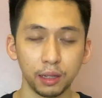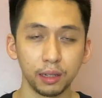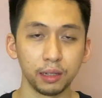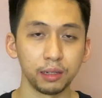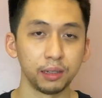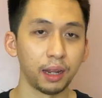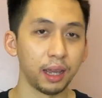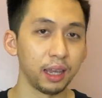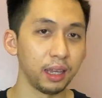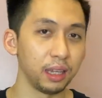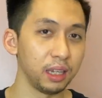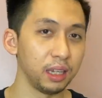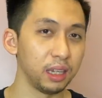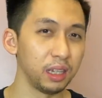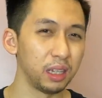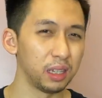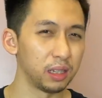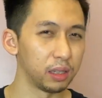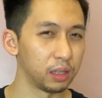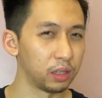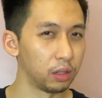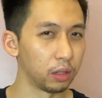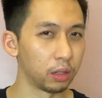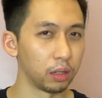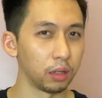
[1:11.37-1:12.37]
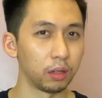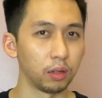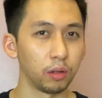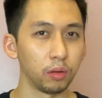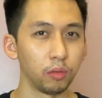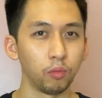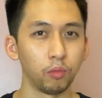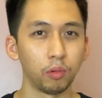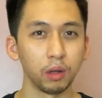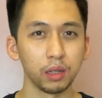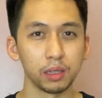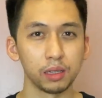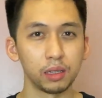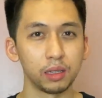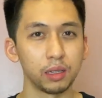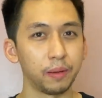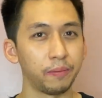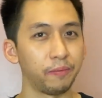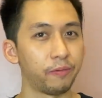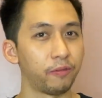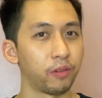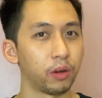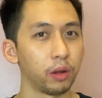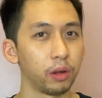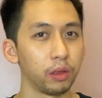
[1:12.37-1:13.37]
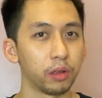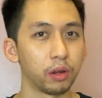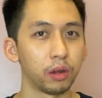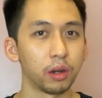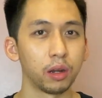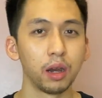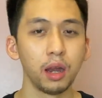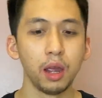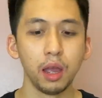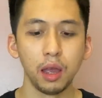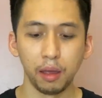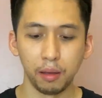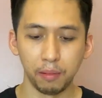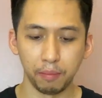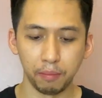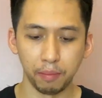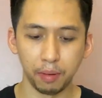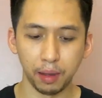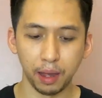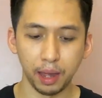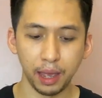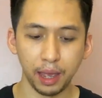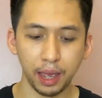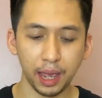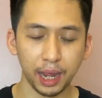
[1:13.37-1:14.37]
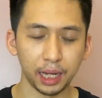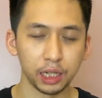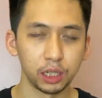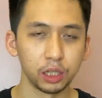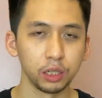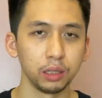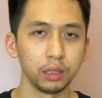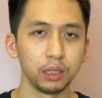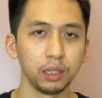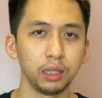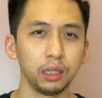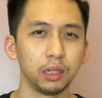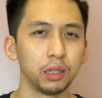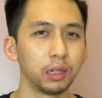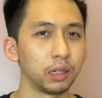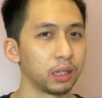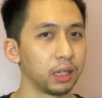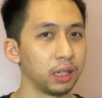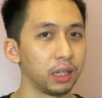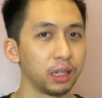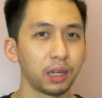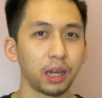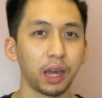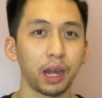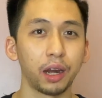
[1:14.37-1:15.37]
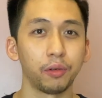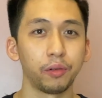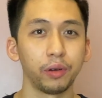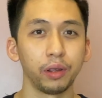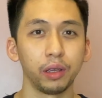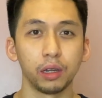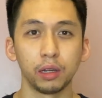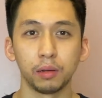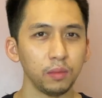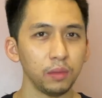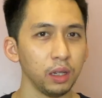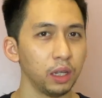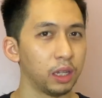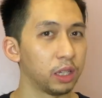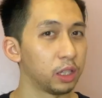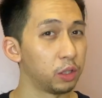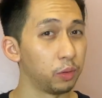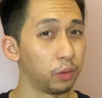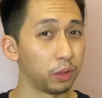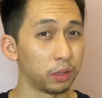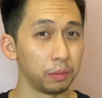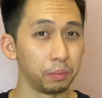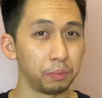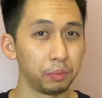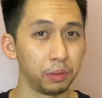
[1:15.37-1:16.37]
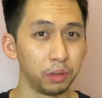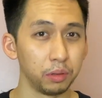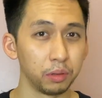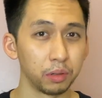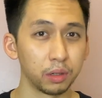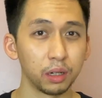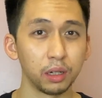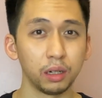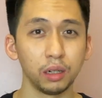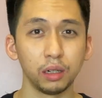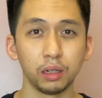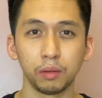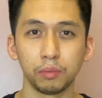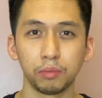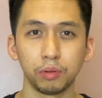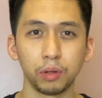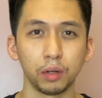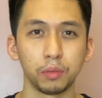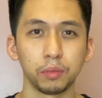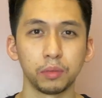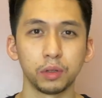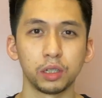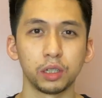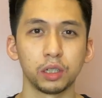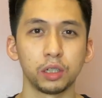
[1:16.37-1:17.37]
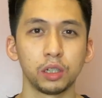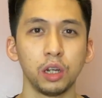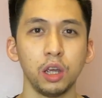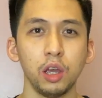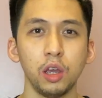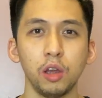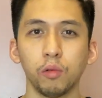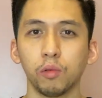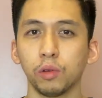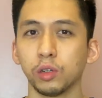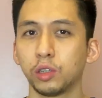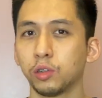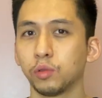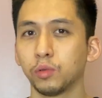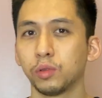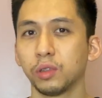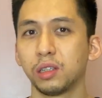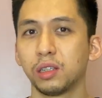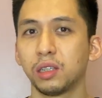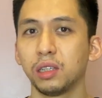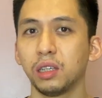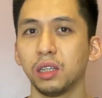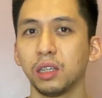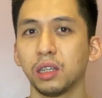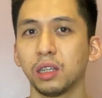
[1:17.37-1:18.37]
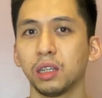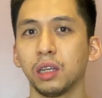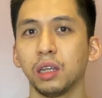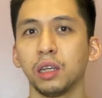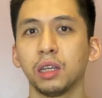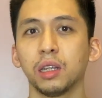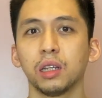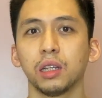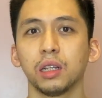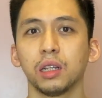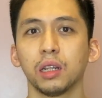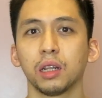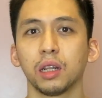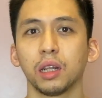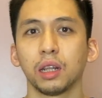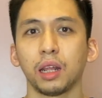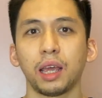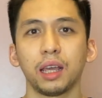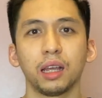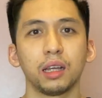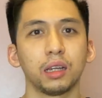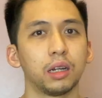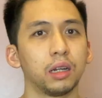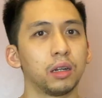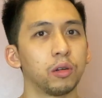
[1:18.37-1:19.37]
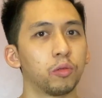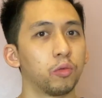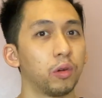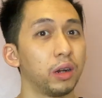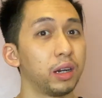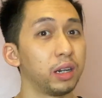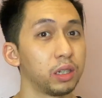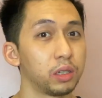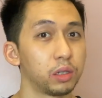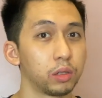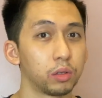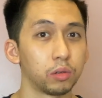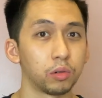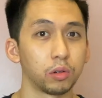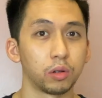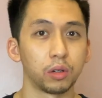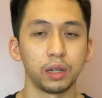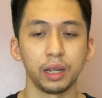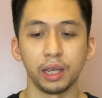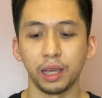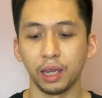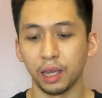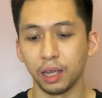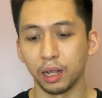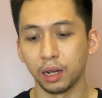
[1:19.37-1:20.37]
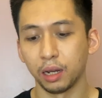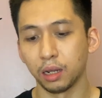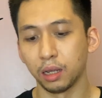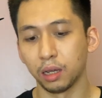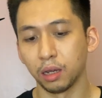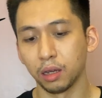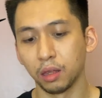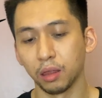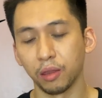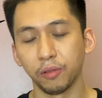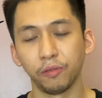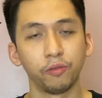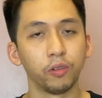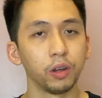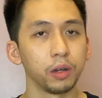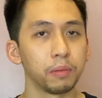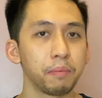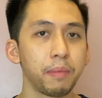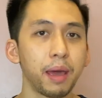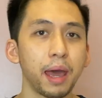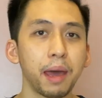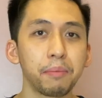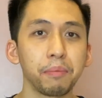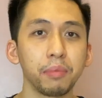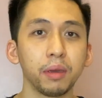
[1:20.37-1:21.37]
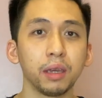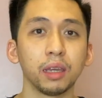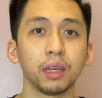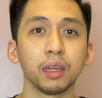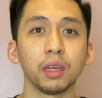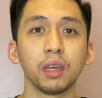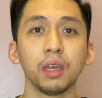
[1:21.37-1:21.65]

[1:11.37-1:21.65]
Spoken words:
Nike took it one step further by actually hooking Kyrie up to a computer, pretty much what you would see in like a running store, and the foot mapping